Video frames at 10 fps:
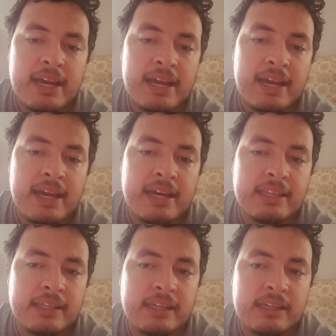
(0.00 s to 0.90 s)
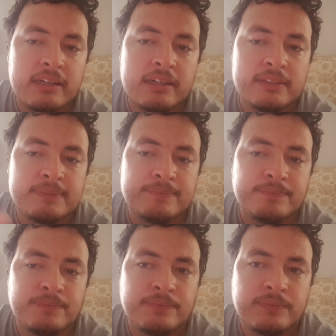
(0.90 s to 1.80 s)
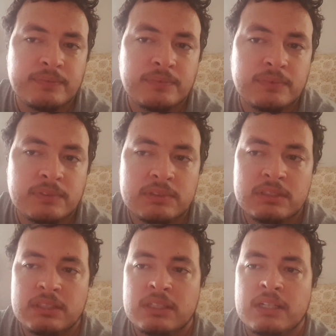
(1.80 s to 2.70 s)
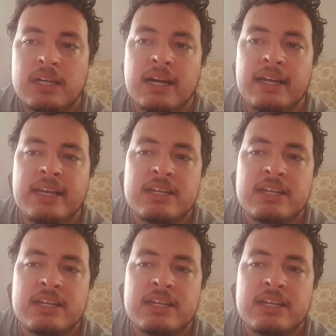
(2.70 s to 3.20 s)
and the um, I,